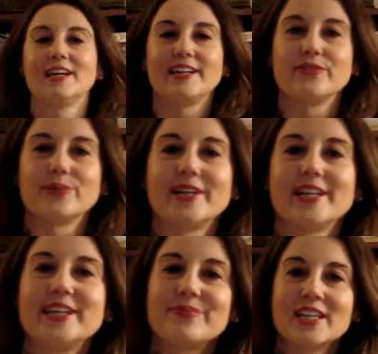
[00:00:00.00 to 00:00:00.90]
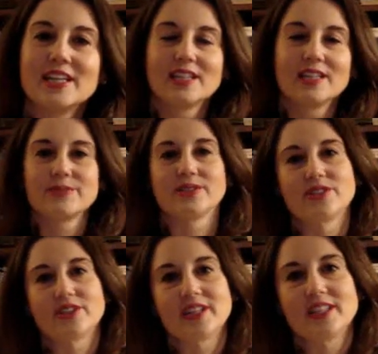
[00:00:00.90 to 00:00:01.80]
Hi everybody. I'm so
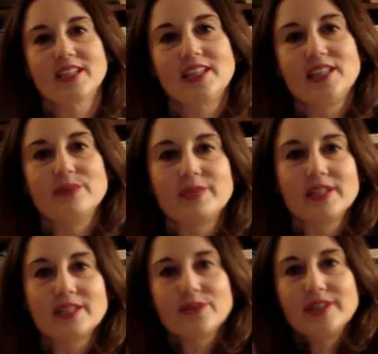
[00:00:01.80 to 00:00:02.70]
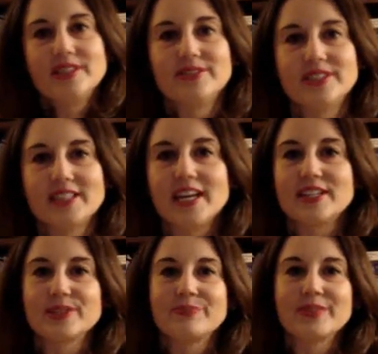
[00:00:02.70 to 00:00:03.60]
sorry that I can't be there with you
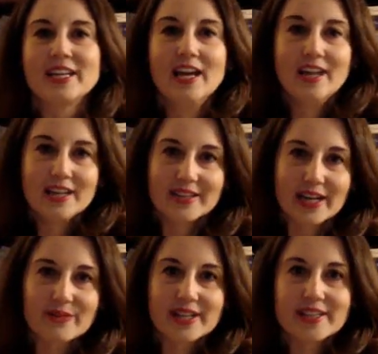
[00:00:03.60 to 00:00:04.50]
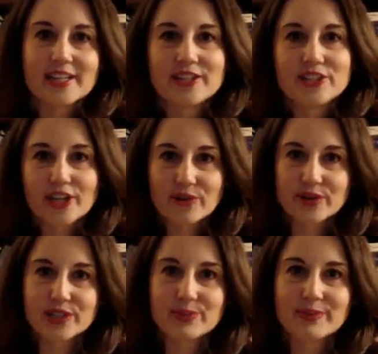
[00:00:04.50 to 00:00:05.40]
tonight. And I want to thank John
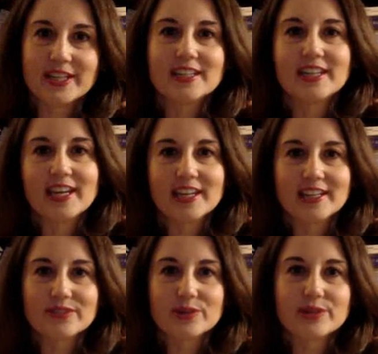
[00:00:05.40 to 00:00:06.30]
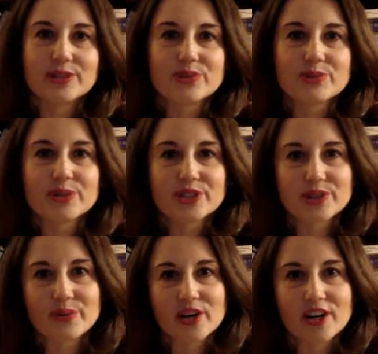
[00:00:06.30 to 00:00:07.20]
Grigsby and everyone who's worked
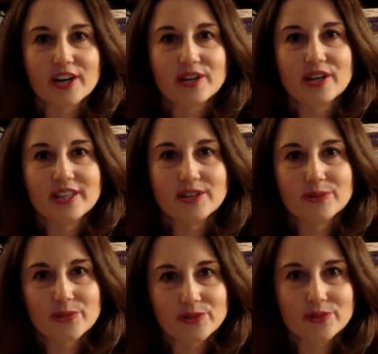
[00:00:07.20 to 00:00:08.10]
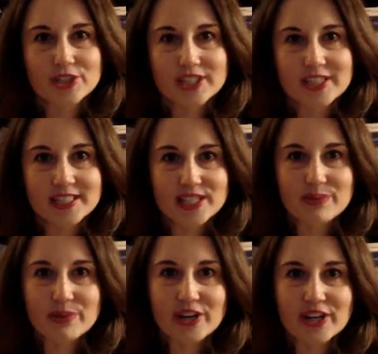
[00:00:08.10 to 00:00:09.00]
so hard on the Northern Virginia
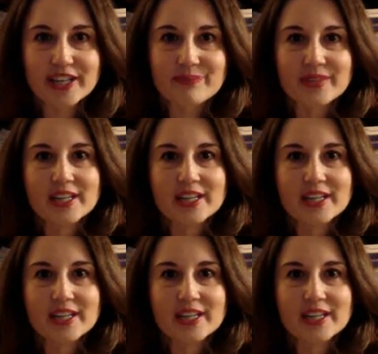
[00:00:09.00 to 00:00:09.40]
Tea Party